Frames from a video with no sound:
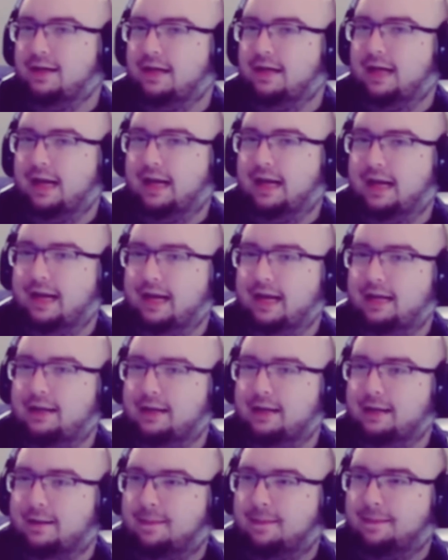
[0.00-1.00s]

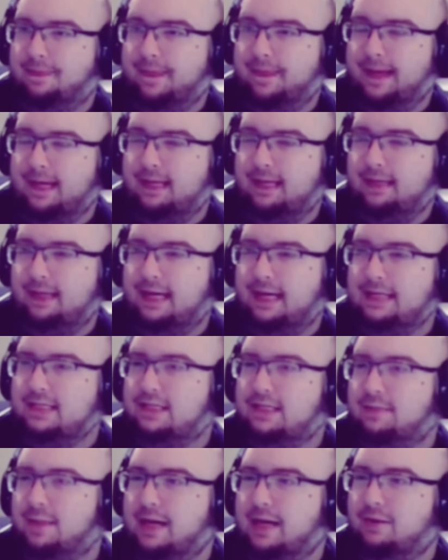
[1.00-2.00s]
And that's
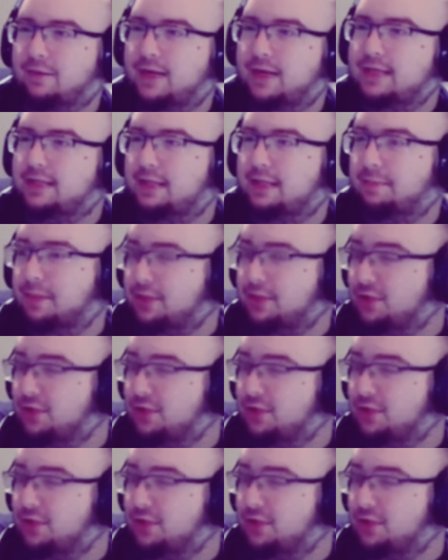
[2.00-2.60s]
the main reason. But